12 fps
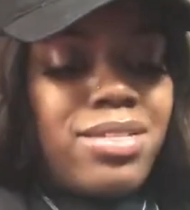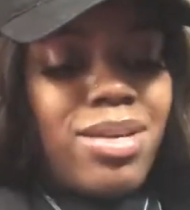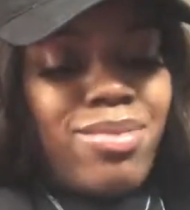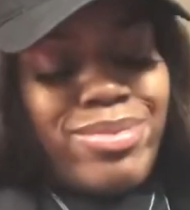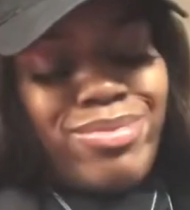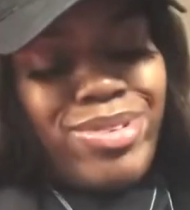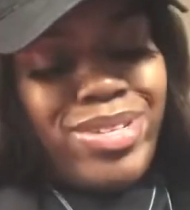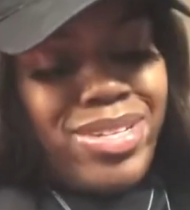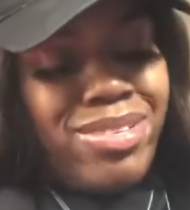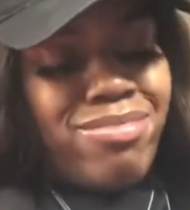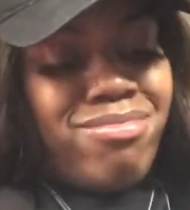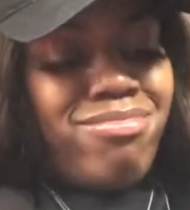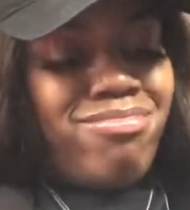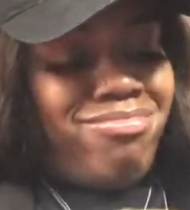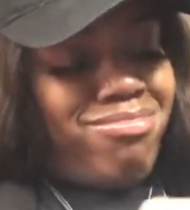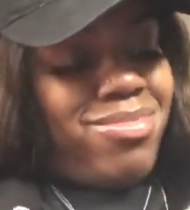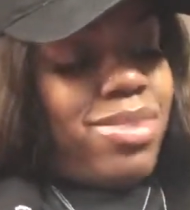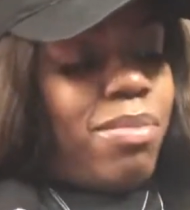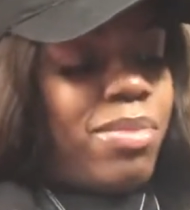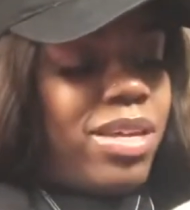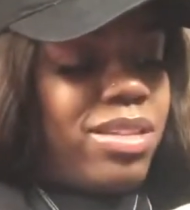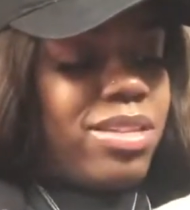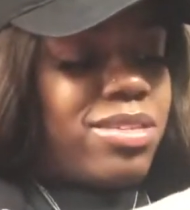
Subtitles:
So it's really, I mean,